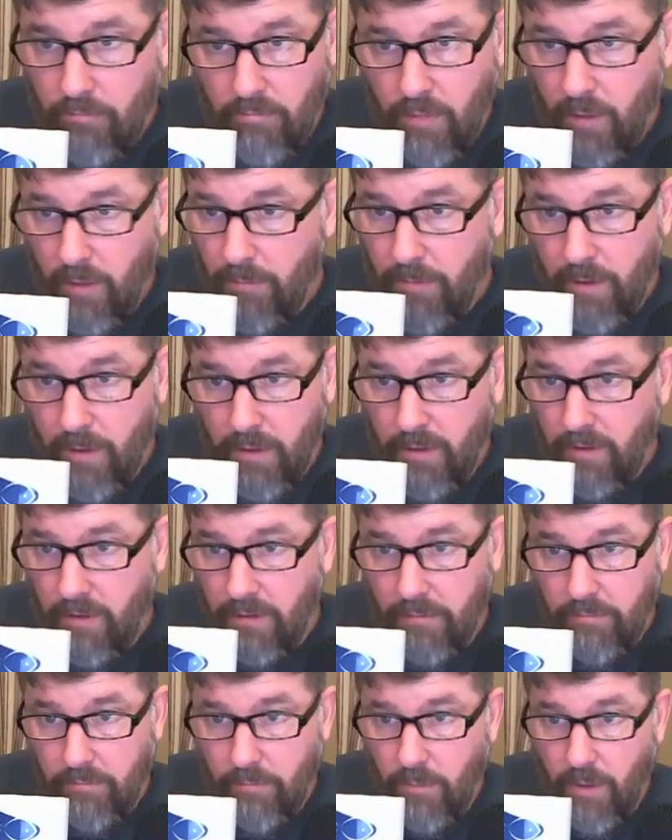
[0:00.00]
I'm there
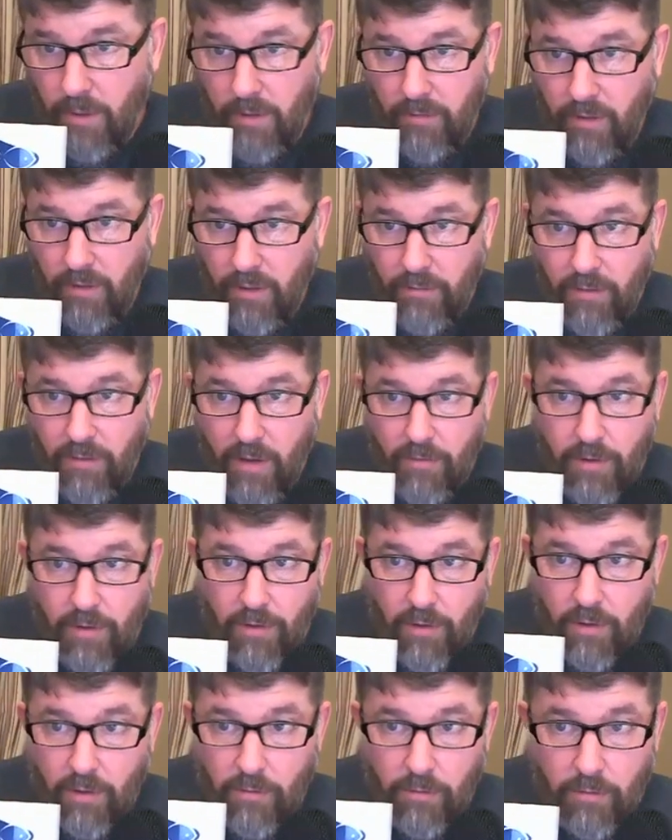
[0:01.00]
to lift
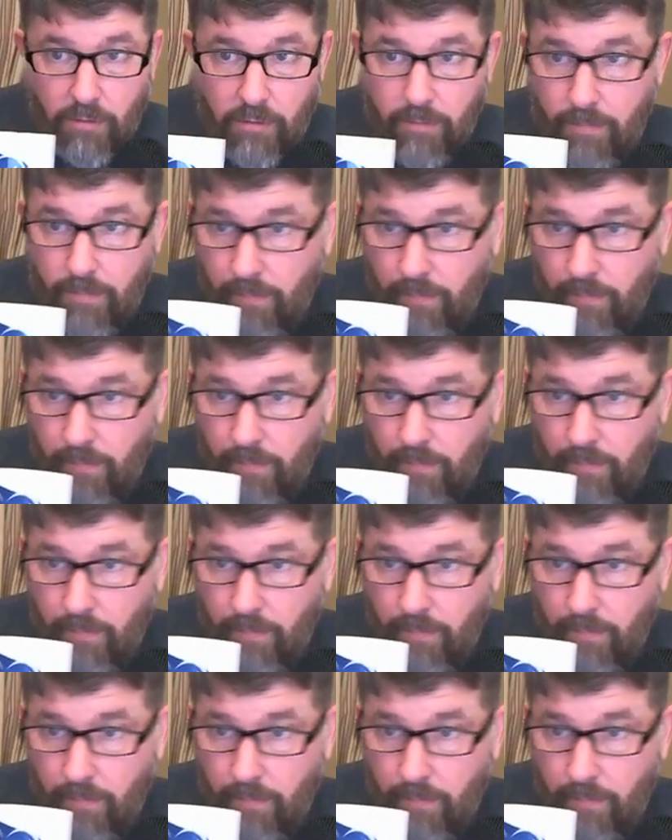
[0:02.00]
heavy things.